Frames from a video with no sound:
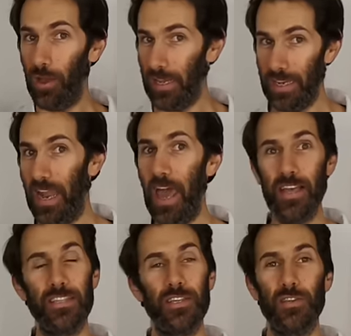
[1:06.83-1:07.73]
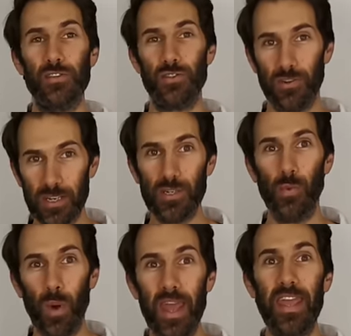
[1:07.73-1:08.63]
in as
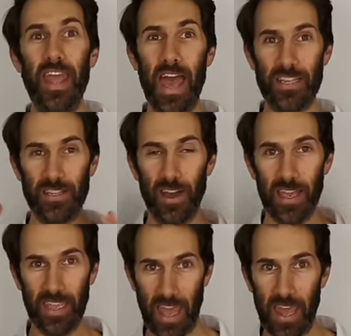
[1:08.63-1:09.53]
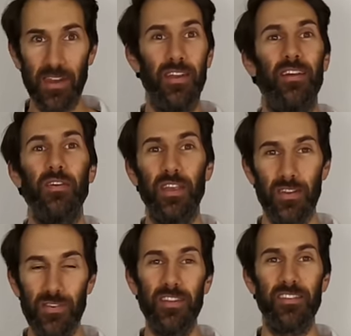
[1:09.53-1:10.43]
structured way as I can,
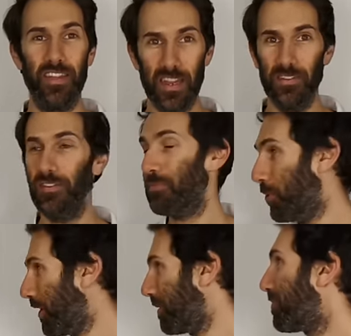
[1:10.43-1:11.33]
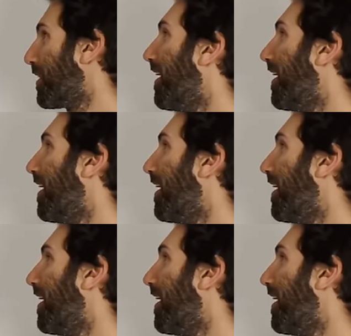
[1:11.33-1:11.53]
given the state this morning.